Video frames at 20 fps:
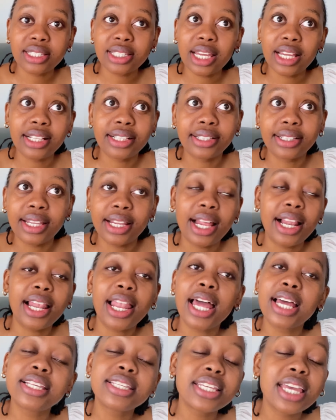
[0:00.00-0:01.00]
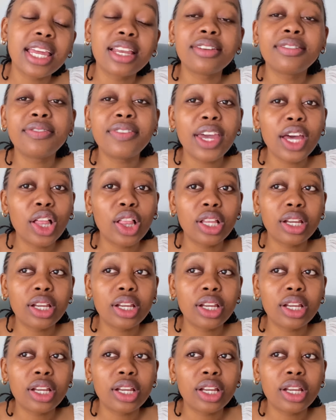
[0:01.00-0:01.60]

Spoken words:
and the lungs can fail.